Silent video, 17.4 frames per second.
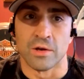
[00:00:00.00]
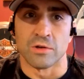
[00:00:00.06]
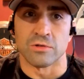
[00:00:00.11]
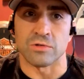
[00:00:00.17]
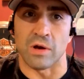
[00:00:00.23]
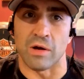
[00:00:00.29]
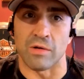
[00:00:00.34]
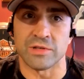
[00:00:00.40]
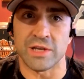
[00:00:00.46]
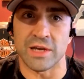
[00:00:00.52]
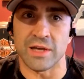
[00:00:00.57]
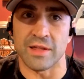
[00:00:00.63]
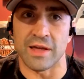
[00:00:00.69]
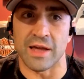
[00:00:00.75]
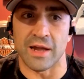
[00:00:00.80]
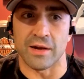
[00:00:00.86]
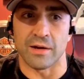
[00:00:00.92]
So I would say
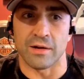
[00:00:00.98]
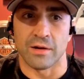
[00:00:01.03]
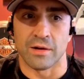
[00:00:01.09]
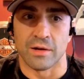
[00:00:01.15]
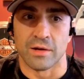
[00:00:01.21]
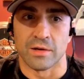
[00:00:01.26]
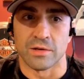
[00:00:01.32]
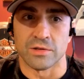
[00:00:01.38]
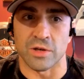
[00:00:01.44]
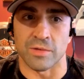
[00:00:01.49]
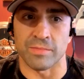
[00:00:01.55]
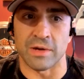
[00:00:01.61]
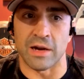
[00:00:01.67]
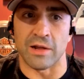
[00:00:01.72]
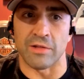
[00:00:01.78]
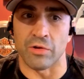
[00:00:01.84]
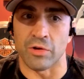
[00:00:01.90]
that
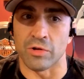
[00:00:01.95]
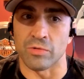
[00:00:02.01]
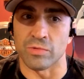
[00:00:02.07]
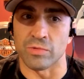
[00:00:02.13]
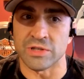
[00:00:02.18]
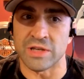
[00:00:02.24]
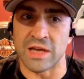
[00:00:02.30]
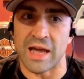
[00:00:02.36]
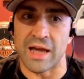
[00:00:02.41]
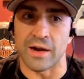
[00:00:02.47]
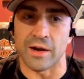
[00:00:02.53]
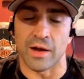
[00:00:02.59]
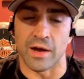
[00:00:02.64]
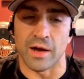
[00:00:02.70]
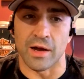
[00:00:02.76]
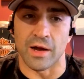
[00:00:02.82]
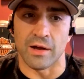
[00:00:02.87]
something I learned was
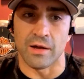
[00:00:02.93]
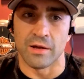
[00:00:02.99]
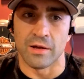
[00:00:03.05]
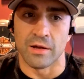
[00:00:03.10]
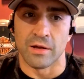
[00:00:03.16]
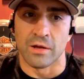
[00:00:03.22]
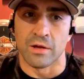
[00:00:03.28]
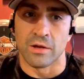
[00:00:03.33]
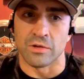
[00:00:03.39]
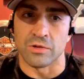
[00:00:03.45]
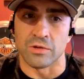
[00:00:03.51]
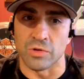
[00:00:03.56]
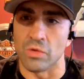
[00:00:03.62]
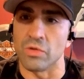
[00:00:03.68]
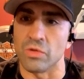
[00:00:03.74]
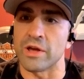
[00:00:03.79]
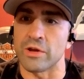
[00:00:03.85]
that
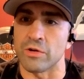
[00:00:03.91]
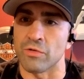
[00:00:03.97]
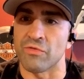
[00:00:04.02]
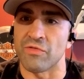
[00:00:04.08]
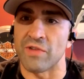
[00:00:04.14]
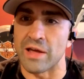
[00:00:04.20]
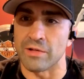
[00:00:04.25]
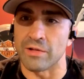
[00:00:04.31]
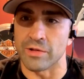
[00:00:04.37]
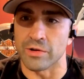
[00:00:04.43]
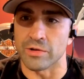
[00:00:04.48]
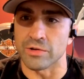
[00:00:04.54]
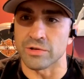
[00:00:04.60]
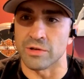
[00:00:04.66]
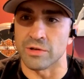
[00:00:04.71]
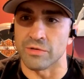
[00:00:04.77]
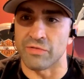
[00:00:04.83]
don't let your
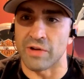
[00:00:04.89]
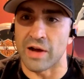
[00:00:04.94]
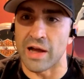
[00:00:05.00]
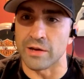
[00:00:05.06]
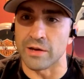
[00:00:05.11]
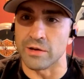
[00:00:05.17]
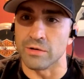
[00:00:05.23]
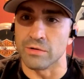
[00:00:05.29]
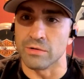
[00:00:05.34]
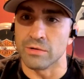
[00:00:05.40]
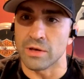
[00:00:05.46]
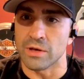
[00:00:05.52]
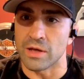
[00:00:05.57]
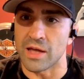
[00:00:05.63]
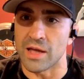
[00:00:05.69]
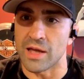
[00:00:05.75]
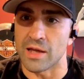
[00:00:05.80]
failures define you,
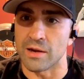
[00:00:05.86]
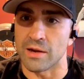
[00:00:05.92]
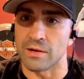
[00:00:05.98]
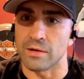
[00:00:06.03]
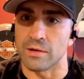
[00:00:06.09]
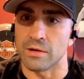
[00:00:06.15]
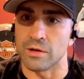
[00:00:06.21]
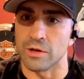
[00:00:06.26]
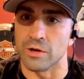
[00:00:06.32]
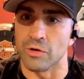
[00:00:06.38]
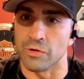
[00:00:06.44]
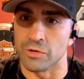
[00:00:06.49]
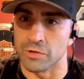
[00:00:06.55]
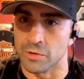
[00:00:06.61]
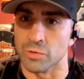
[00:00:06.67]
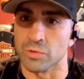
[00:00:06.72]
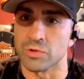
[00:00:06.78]
and
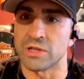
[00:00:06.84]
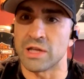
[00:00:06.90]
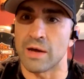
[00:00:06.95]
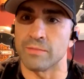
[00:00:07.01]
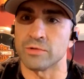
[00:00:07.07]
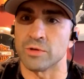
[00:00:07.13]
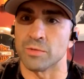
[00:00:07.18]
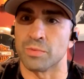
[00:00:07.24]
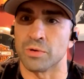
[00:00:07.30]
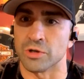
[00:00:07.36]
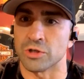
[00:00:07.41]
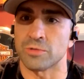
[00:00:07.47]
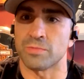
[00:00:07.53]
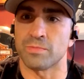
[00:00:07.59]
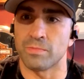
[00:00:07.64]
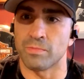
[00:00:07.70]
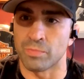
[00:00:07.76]
use them to
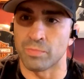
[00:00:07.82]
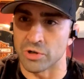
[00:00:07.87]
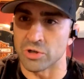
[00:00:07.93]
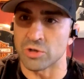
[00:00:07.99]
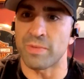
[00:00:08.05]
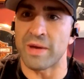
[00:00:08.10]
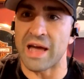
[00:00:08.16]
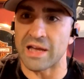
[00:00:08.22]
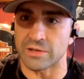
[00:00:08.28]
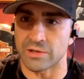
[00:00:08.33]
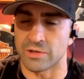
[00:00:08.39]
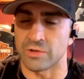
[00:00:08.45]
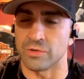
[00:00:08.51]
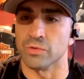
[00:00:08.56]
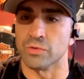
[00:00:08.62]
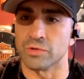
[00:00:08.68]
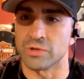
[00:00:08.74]
push past
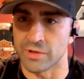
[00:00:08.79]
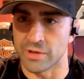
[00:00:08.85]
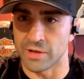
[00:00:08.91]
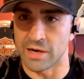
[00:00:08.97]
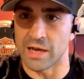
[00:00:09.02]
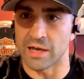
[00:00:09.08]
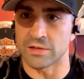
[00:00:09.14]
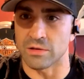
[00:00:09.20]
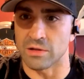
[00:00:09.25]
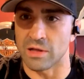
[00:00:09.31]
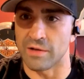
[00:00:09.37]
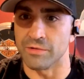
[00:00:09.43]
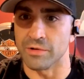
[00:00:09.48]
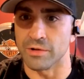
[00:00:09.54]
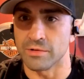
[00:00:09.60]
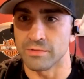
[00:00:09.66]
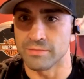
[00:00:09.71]
to the next
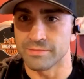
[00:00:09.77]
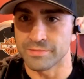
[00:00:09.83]
level.